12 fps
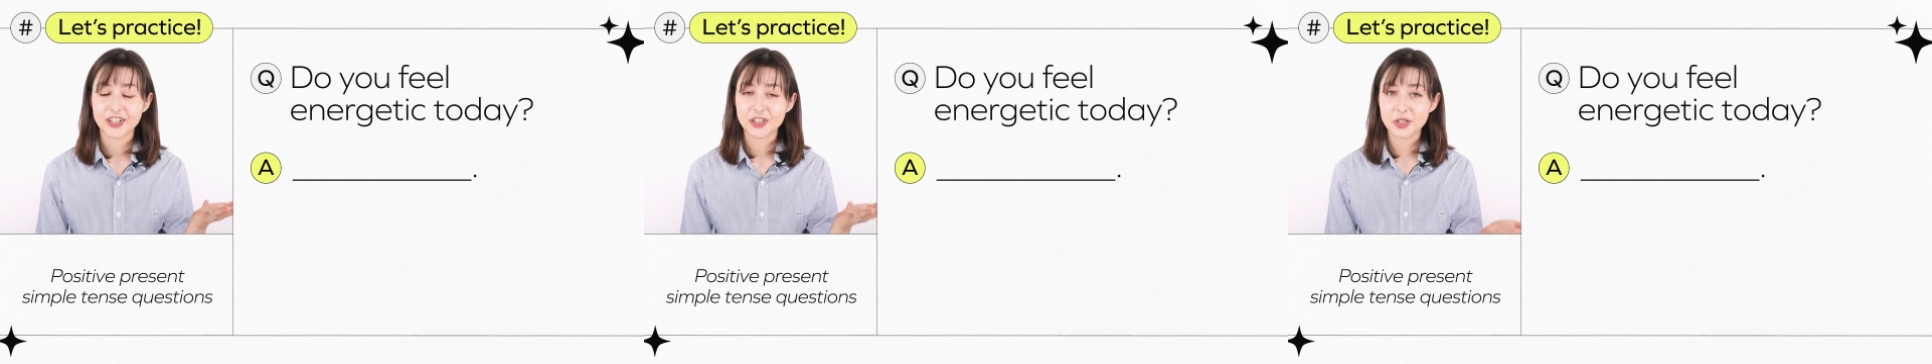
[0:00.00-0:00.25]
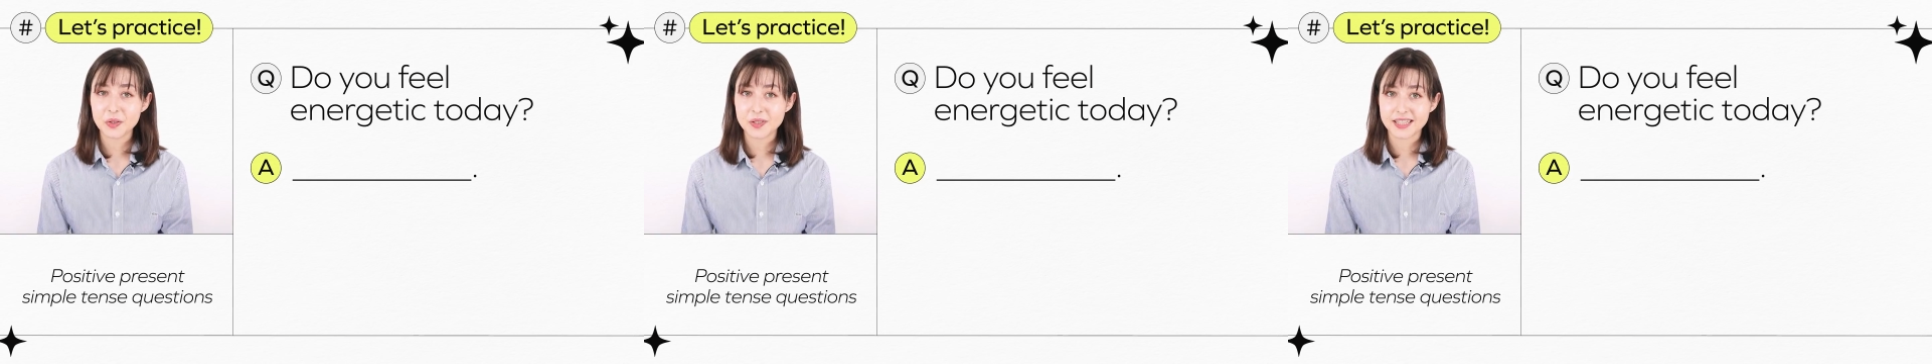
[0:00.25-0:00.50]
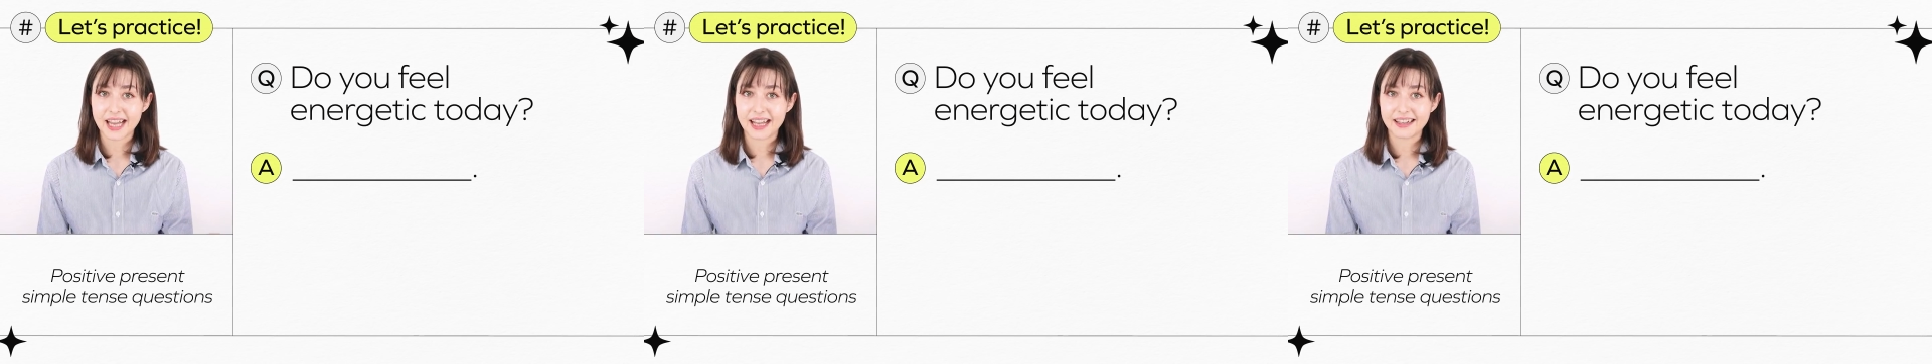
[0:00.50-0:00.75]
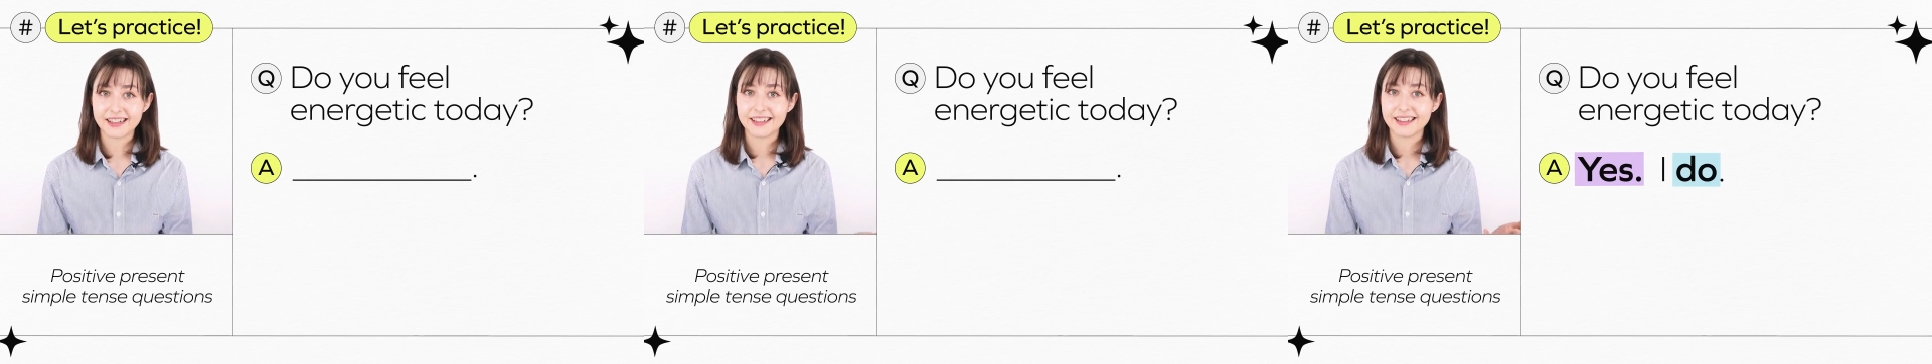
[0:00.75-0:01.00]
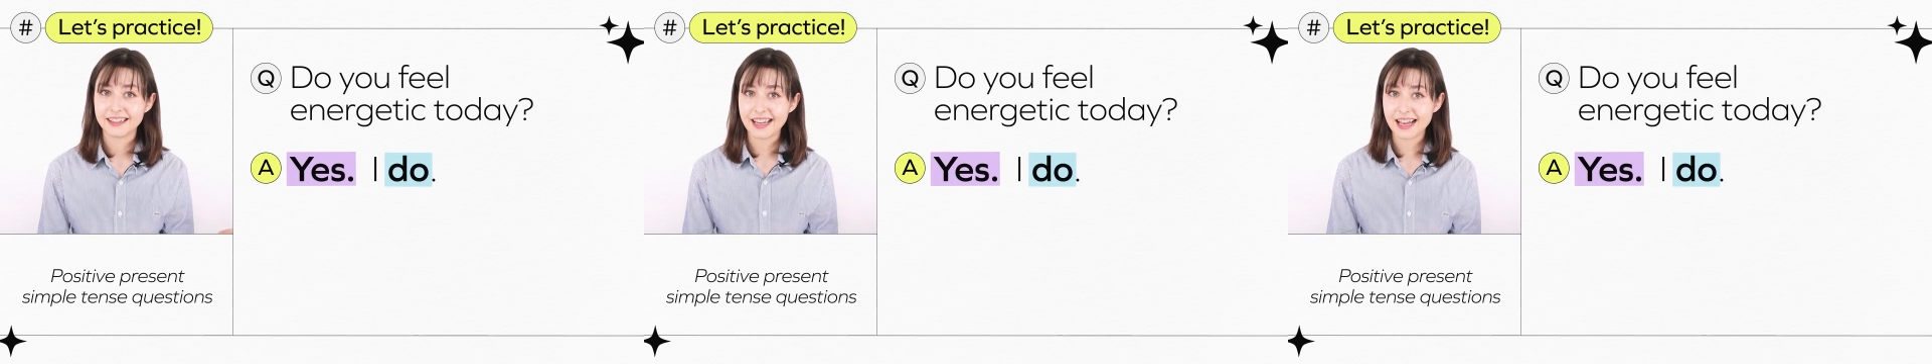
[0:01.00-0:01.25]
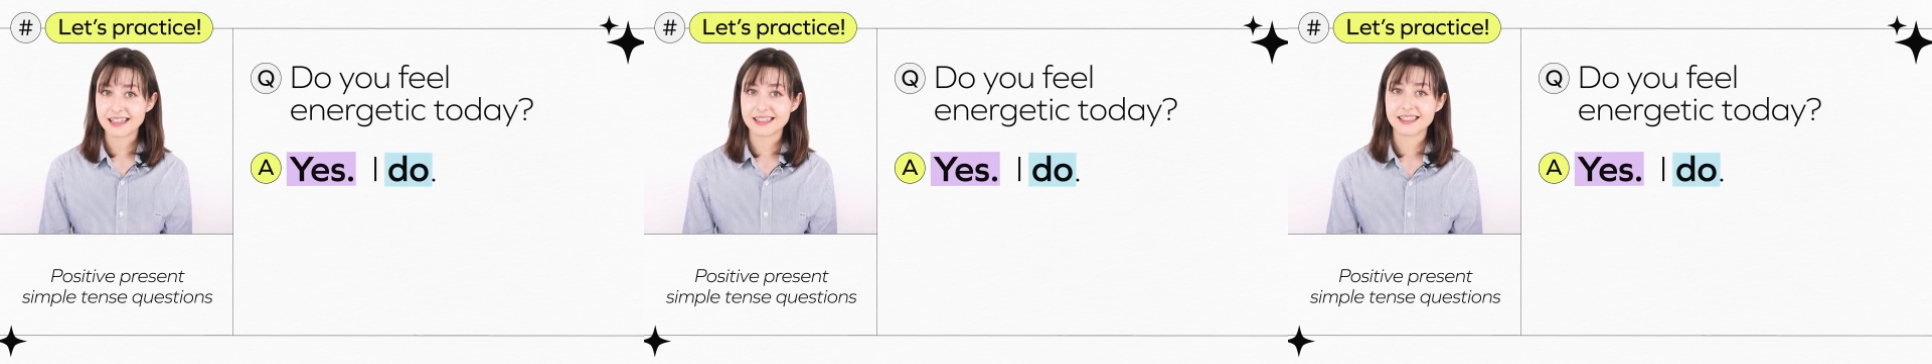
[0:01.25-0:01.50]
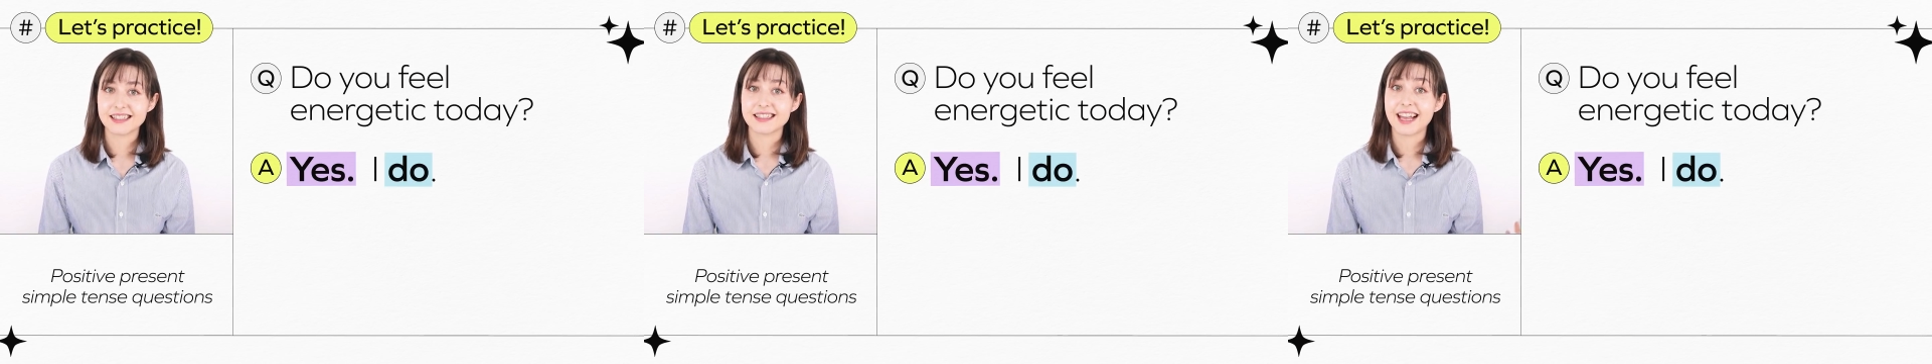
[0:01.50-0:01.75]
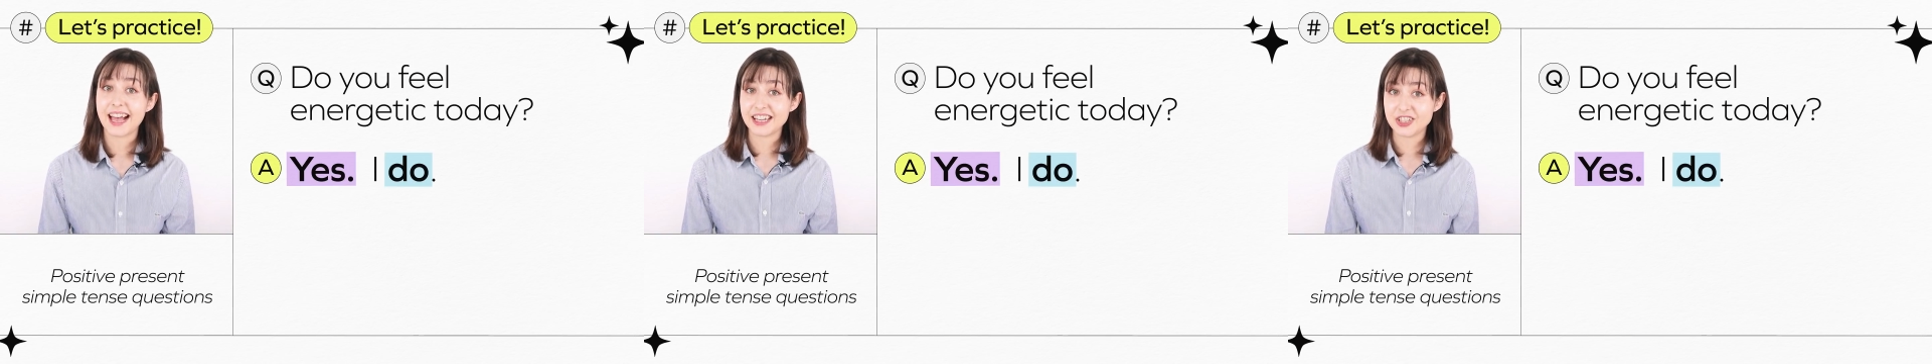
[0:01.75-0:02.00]
You said, yes,
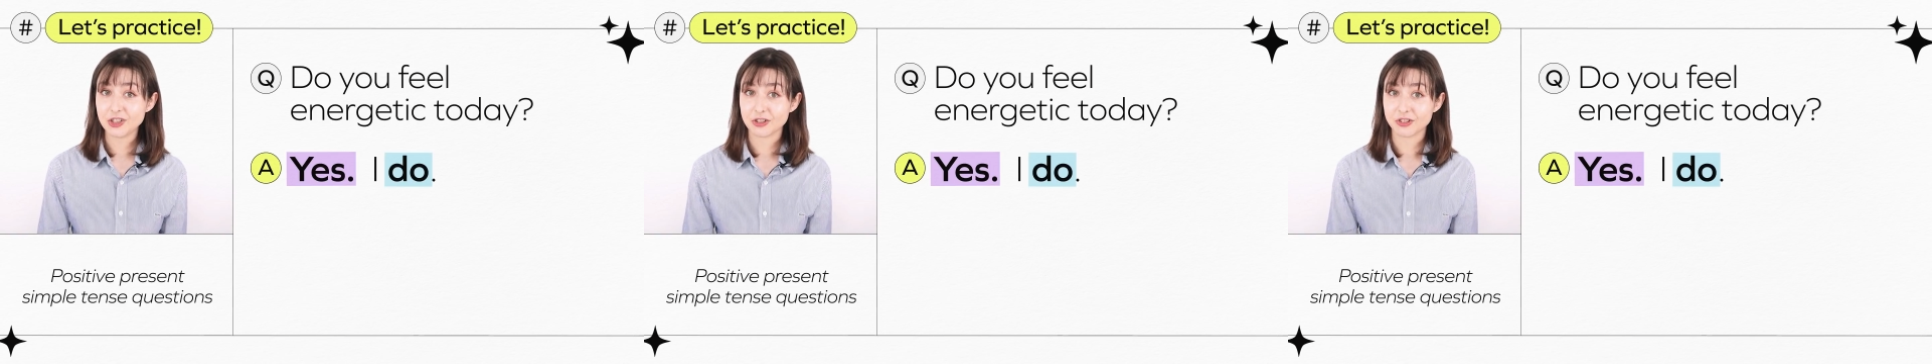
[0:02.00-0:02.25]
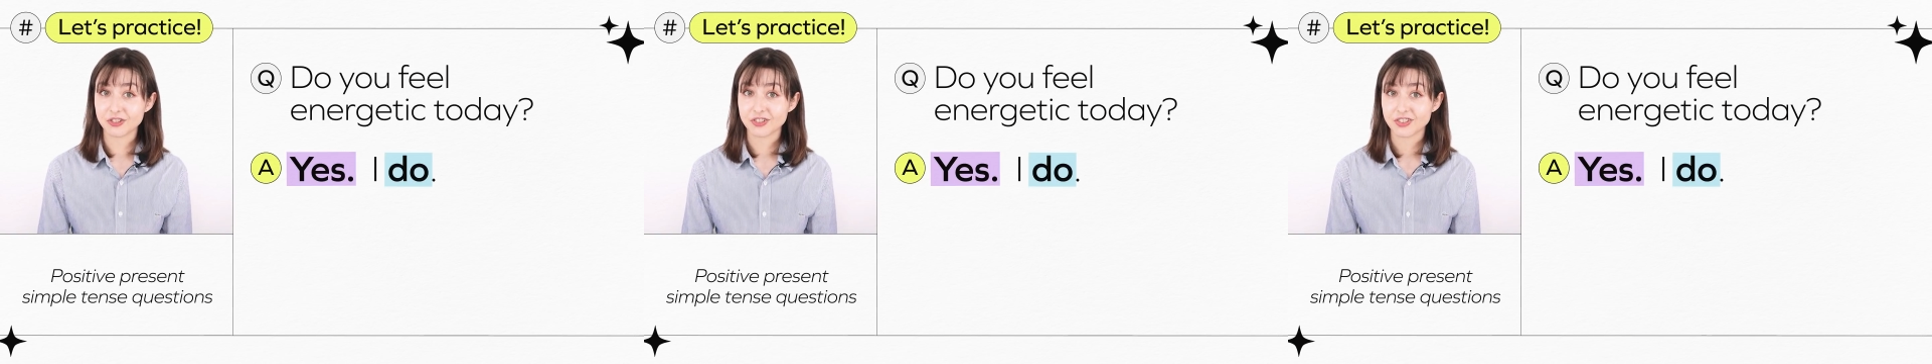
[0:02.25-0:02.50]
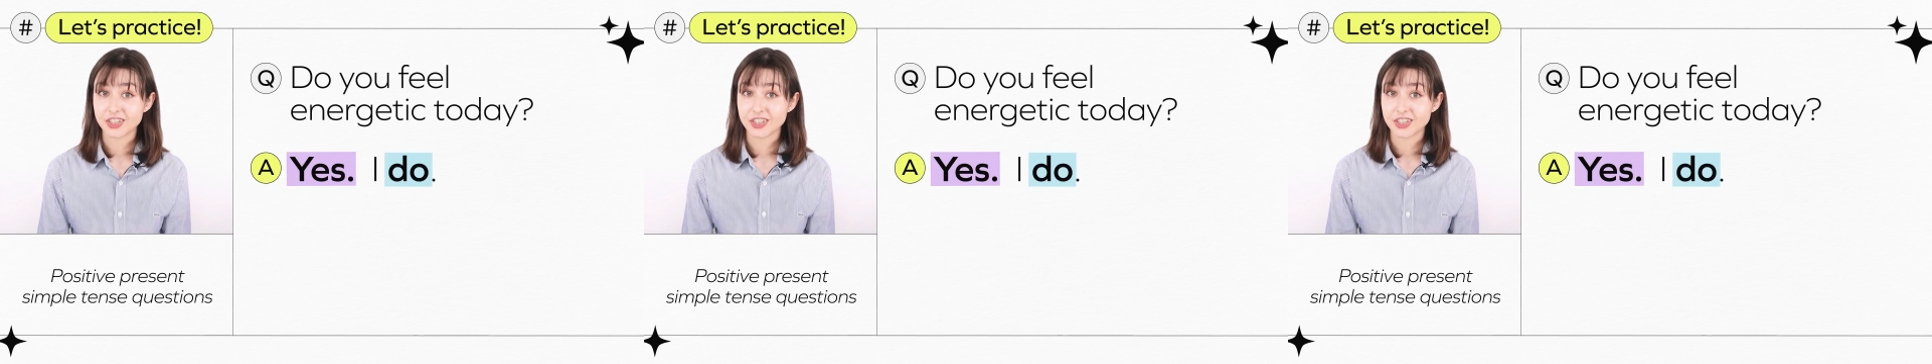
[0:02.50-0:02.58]
I do.